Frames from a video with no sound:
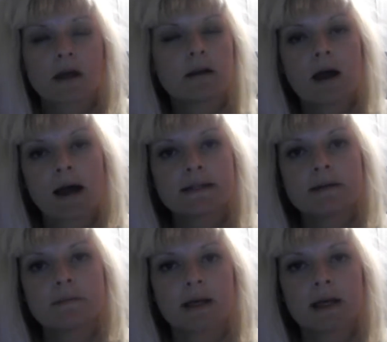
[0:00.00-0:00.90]
Not
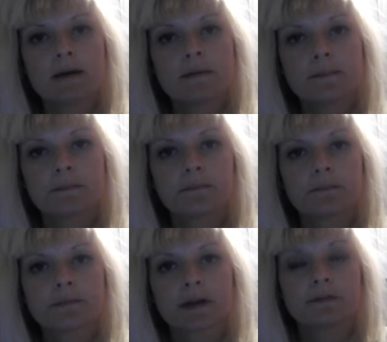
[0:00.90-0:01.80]
to me
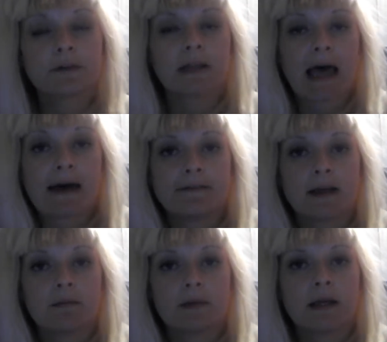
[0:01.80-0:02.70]
for
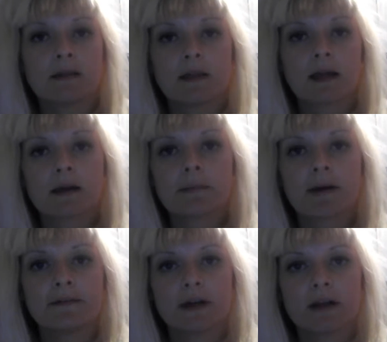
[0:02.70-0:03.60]
laughing at me and thinking
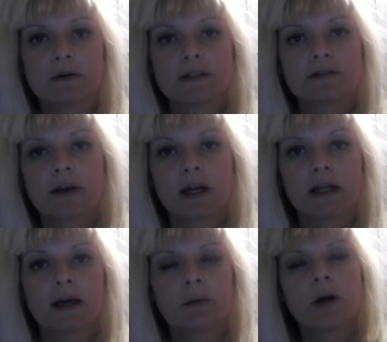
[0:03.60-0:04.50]
my video is
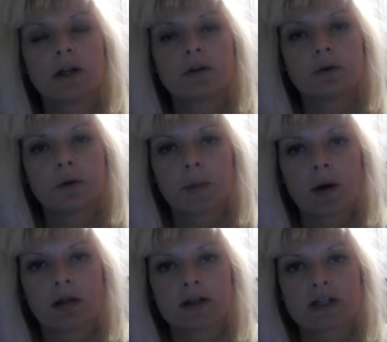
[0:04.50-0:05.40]
funny. I want you to
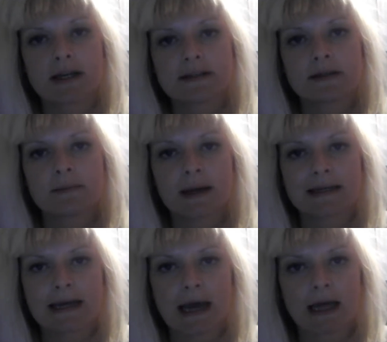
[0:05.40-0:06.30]
apologize to my
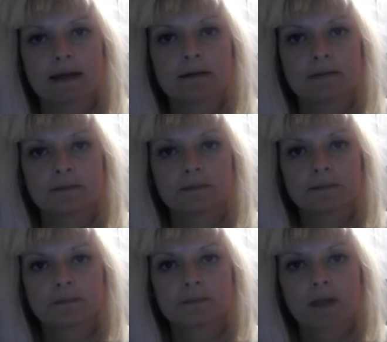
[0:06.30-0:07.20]
dad.
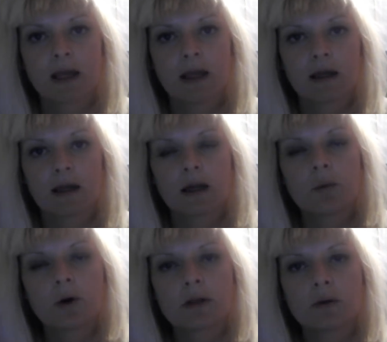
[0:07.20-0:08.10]
And I
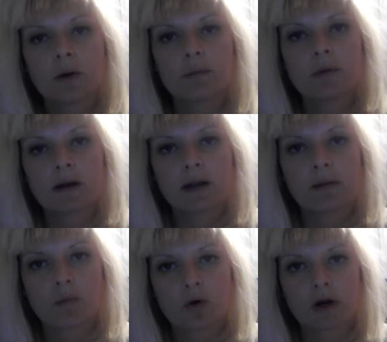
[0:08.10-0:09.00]
want you on
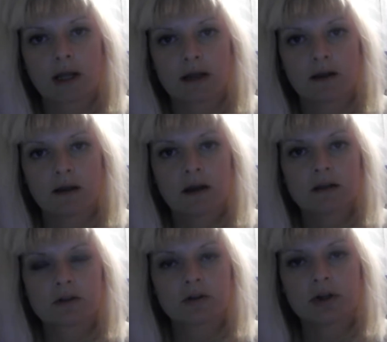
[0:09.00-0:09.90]
Monday morning
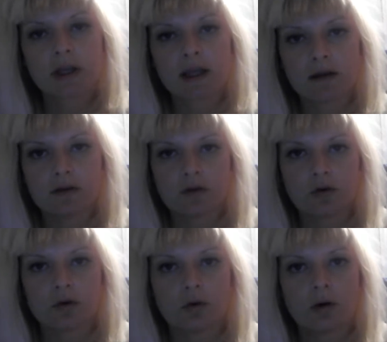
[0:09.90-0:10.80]
to look
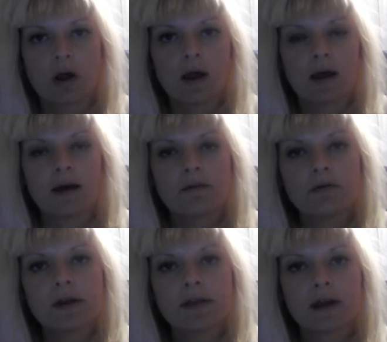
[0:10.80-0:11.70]
into
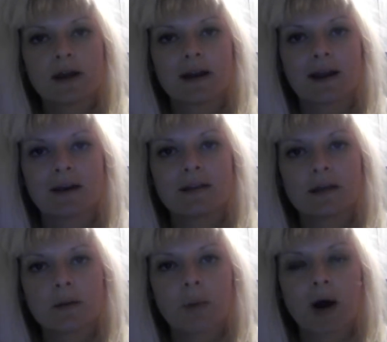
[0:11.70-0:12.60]
everything and
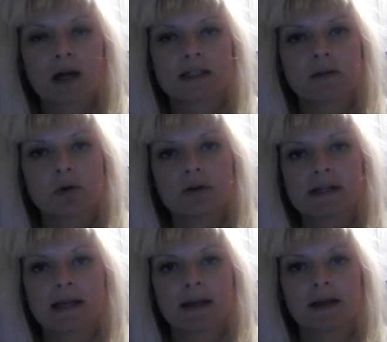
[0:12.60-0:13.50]
anything possible
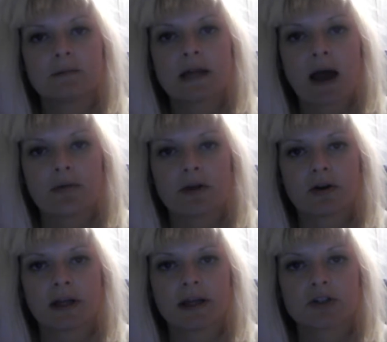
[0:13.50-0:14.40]
to get him down
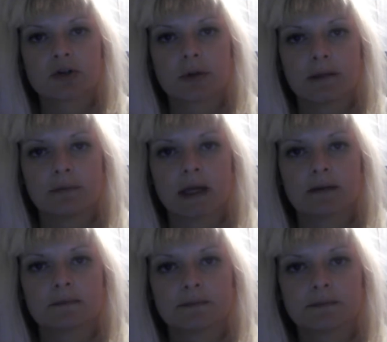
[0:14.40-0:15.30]
there to get treatment.